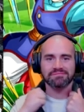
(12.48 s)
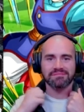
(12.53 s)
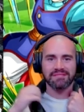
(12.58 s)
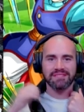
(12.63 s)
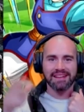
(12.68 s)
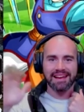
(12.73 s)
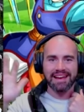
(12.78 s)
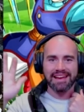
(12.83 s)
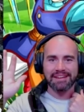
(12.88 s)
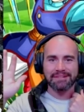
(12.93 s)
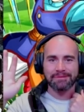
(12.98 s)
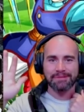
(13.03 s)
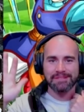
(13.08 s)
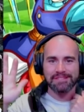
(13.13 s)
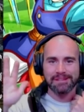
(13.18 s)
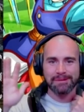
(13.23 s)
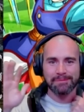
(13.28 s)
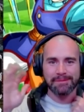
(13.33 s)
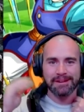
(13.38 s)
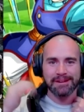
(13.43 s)
Hey,
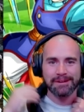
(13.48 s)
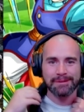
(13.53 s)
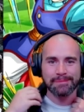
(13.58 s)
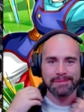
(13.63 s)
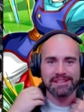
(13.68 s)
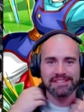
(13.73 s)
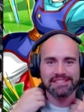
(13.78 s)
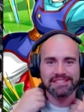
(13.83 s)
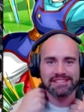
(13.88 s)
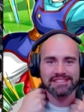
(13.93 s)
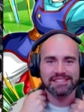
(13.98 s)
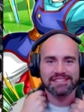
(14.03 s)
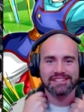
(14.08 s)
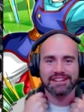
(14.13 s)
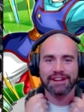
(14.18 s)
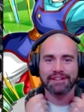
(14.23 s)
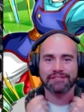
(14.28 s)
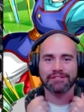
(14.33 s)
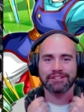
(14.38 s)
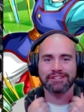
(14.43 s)
what's up my homies?
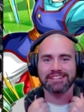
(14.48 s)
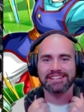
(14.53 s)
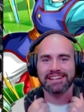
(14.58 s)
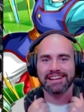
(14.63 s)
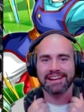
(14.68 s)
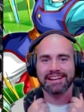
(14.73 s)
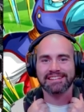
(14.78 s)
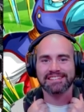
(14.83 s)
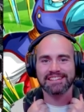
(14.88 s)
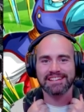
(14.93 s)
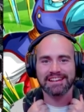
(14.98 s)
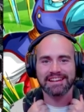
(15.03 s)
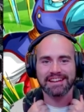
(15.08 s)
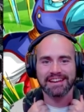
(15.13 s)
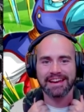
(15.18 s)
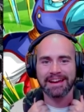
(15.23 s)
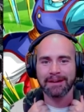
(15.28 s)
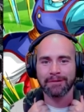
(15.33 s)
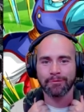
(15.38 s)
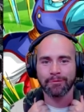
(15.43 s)
SkyFuryDX
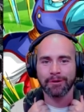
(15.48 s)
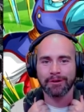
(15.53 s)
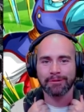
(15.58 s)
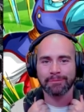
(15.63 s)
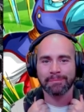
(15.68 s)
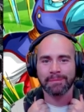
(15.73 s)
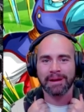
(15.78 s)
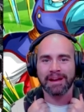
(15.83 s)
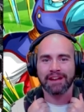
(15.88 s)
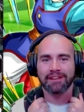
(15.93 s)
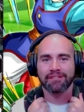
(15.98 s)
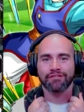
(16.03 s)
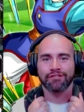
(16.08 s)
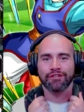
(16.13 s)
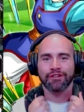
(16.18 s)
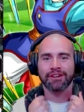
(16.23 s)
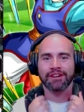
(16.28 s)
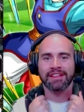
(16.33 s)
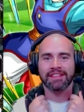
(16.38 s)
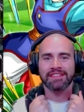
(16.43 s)
here and welcome back
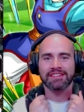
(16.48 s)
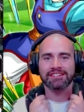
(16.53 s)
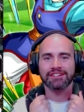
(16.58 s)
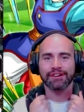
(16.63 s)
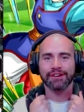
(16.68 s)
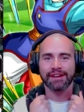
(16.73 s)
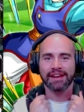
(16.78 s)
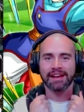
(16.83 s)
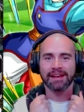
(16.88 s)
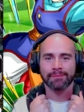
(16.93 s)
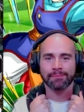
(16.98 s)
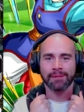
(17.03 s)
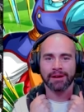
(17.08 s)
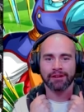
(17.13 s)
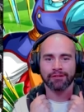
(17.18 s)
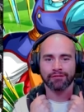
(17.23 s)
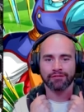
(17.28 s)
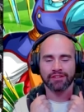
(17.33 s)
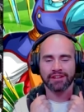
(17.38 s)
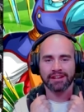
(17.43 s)
for another Dokkan
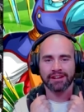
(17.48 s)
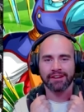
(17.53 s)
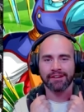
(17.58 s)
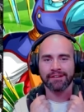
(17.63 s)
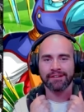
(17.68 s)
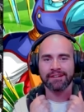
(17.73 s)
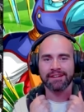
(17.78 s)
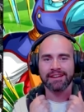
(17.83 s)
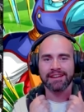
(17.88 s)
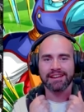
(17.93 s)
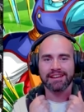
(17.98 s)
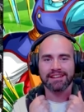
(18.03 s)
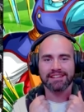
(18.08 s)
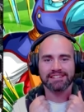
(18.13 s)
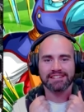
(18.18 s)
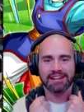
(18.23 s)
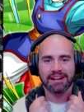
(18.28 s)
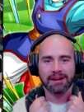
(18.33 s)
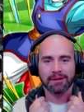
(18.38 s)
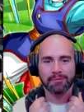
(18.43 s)
Battle video.
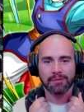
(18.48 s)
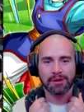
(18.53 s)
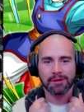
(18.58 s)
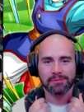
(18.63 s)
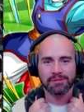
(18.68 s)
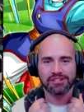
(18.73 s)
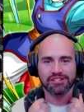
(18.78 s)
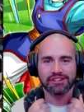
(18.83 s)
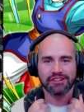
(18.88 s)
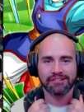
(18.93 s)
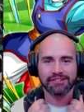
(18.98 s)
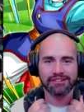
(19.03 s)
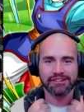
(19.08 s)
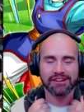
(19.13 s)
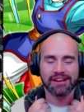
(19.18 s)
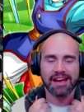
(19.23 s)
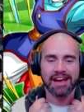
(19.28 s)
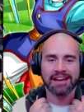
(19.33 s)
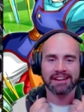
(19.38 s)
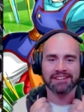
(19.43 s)
Today I'm going to be showing you
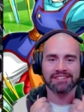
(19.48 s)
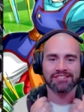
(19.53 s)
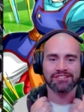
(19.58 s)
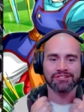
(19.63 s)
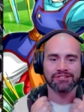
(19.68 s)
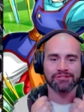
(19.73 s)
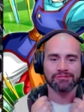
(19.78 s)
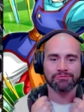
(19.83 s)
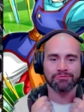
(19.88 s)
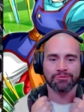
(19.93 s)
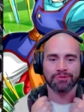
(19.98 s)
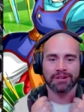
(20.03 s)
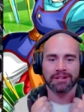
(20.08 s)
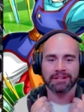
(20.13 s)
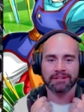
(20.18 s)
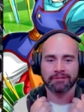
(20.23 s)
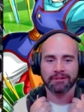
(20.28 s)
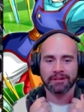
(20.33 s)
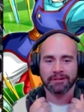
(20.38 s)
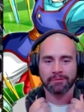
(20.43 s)
how to do
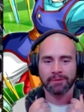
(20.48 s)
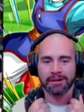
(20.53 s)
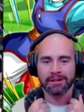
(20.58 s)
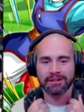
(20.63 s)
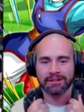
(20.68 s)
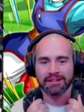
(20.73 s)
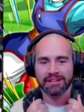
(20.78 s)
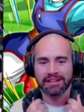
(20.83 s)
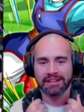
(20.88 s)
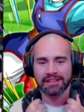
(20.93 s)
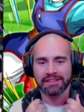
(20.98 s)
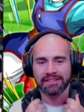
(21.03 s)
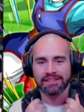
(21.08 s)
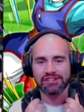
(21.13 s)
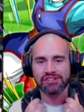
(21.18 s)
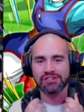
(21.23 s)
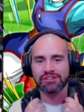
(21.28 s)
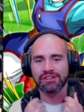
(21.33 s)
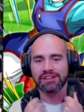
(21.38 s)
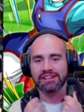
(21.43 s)
really, really well in the
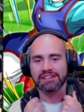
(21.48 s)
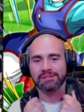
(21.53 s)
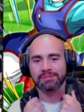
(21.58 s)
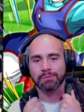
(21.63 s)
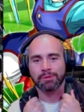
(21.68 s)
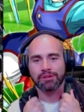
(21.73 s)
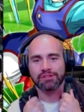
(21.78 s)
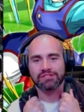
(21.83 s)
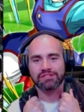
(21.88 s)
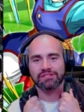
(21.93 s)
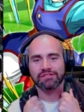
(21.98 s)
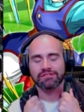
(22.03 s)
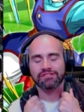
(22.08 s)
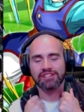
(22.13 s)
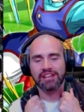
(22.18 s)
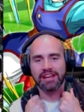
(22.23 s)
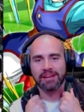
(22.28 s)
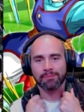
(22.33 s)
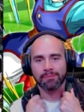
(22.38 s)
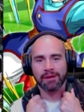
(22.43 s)
new Explosive
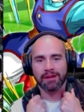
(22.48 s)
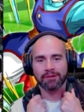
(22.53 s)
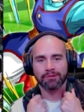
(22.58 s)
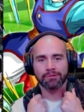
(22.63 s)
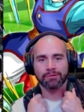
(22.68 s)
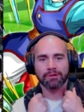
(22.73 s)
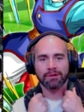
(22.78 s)
Chain Battle.